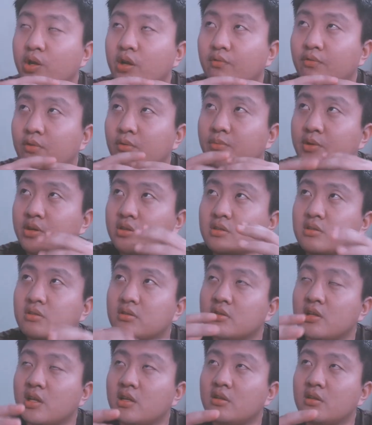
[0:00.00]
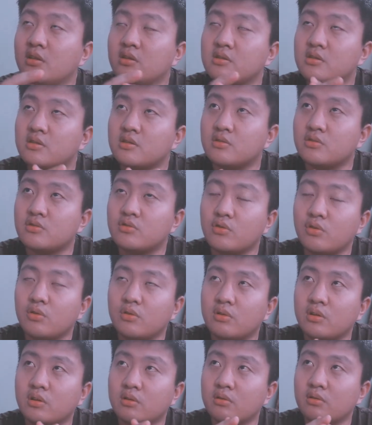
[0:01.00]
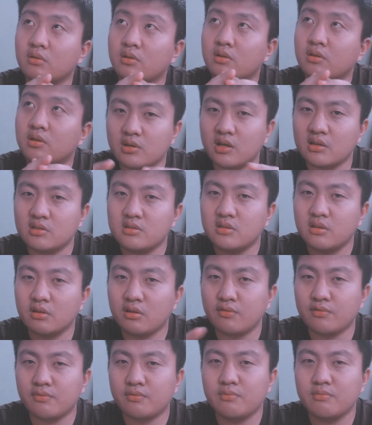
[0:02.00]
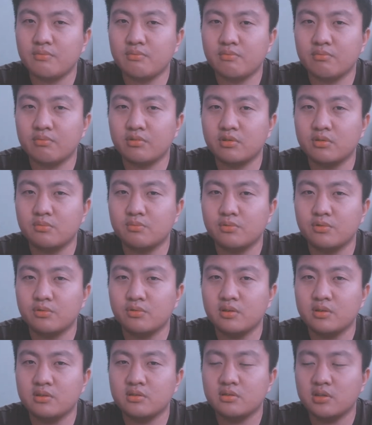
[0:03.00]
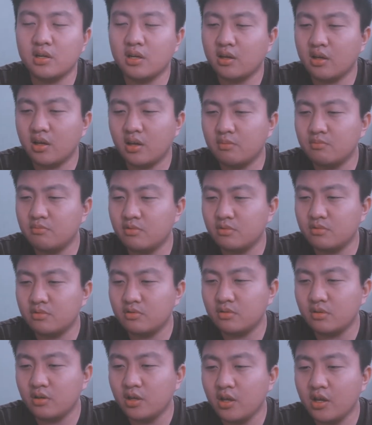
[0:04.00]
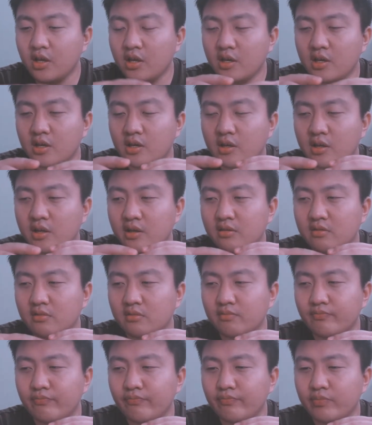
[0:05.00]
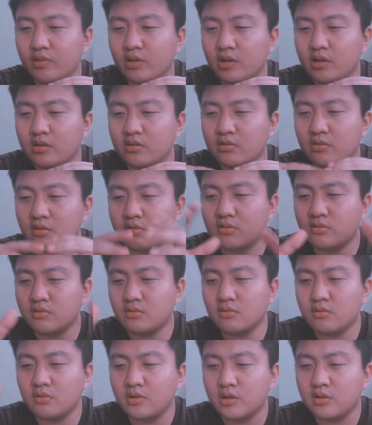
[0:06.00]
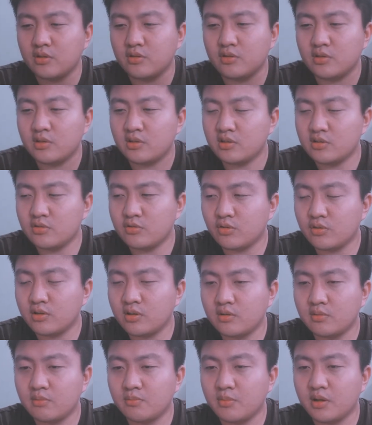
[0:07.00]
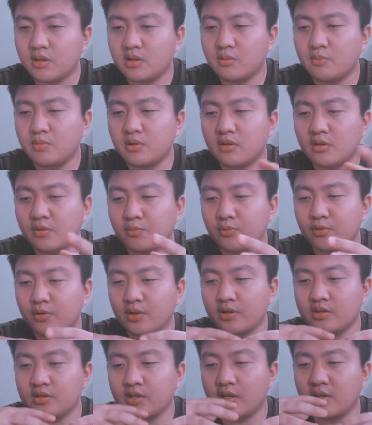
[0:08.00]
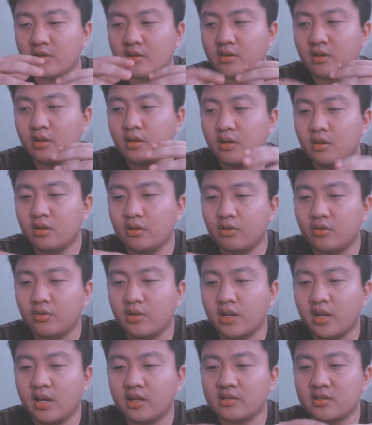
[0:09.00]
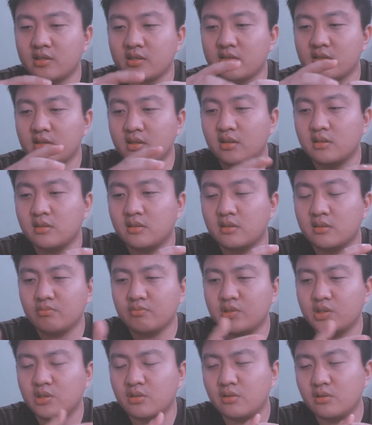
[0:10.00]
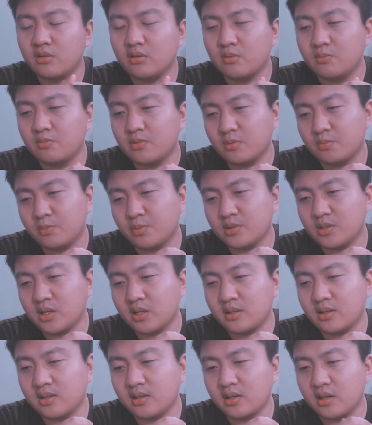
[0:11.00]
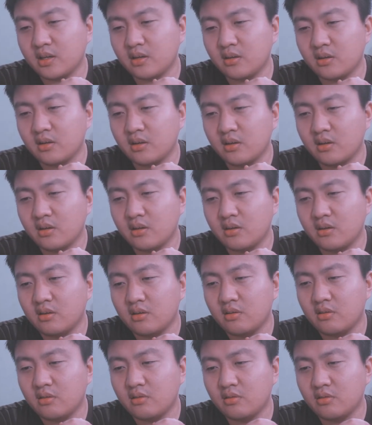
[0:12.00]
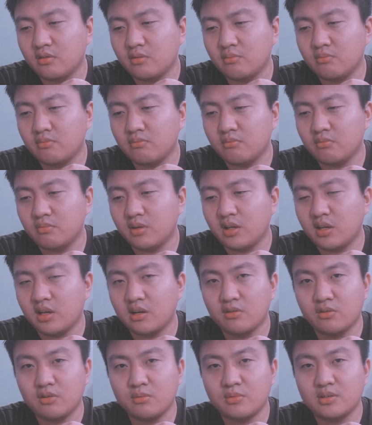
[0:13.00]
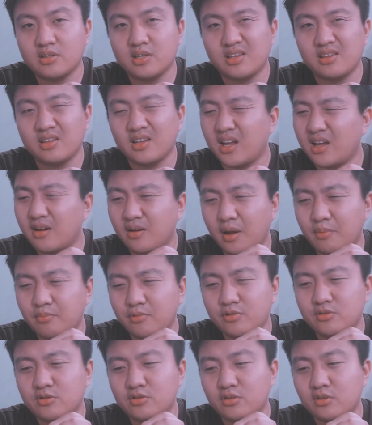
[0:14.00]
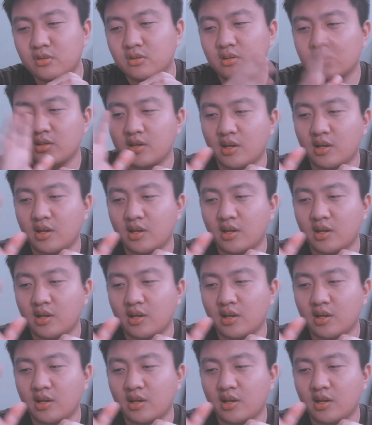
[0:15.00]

information that is stored in cluster of computers. I'm not sure, like it is stored in multiple computers and you can access it security purpose, I think, and you know, being anonymous, I think. I'm not going